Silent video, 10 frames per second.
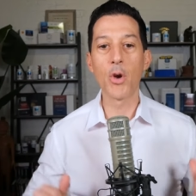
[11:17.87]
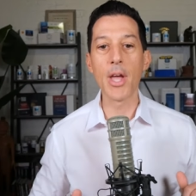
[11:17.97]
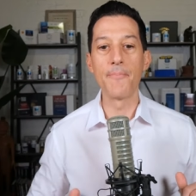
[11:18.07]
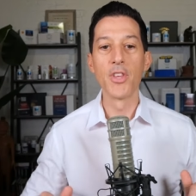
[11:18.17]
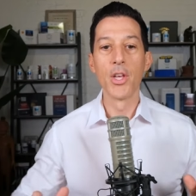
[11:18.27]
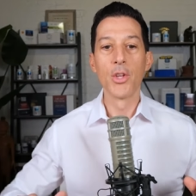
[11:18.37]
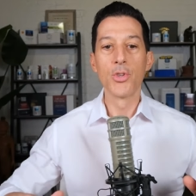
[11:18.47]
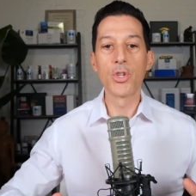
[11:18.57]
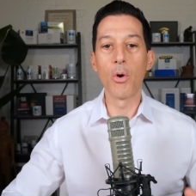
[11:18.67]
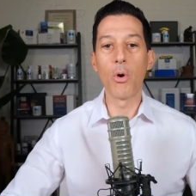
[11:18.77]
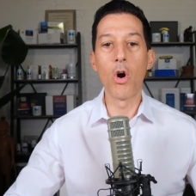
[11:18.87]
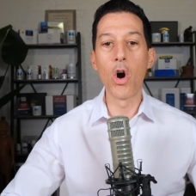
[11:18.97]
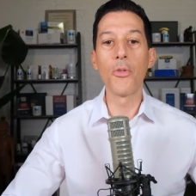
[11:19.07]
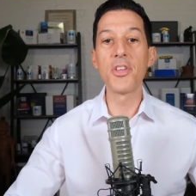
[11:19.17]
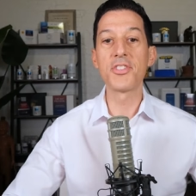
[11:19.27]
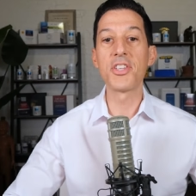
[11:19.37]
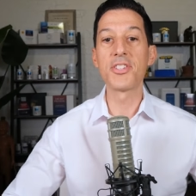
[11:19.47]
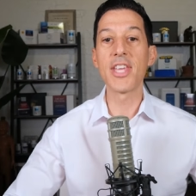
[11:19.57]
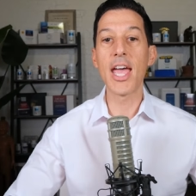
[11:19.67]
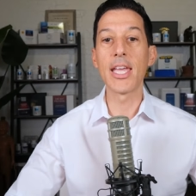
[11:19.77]
Okay, so all this to
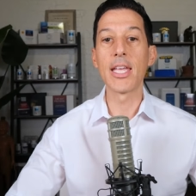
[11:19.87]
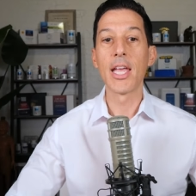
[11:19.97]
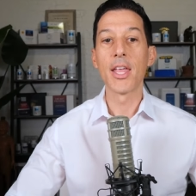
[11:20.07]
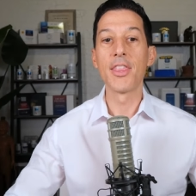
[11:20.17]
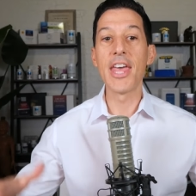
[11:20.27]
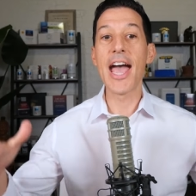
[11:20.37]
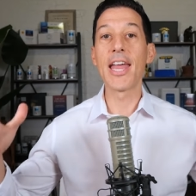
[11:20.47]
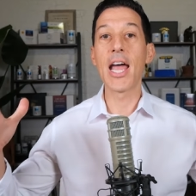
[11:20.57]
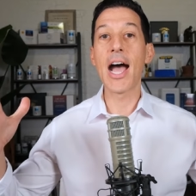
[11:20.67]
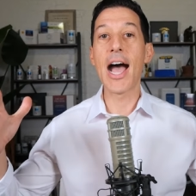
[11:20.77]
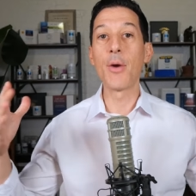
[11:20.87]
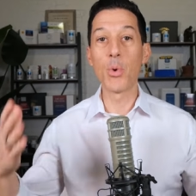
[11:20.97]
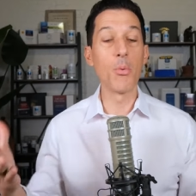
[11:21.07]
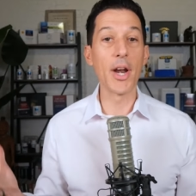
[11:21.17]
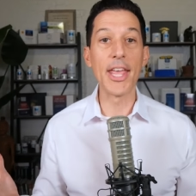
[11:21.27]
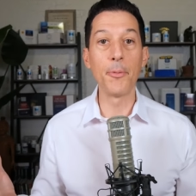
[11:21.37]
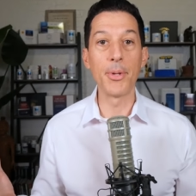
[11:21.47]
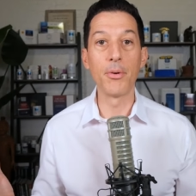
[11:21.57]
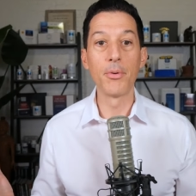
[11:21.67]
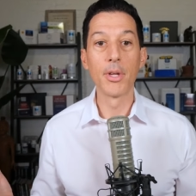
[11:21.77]
say that we want to help
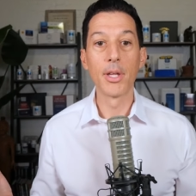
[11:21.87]
you.